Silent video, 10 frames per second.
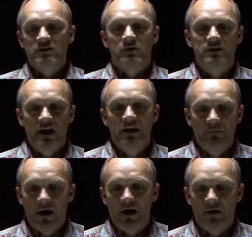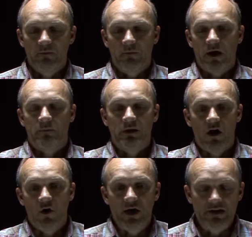So I was getting my
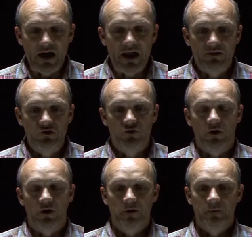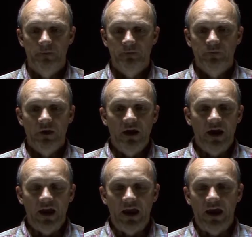belongings out of the truck,
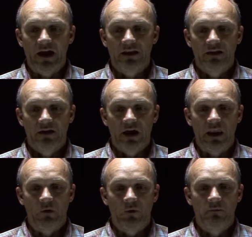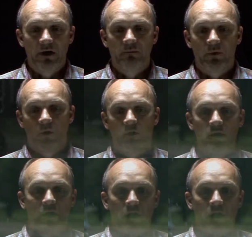and I remembered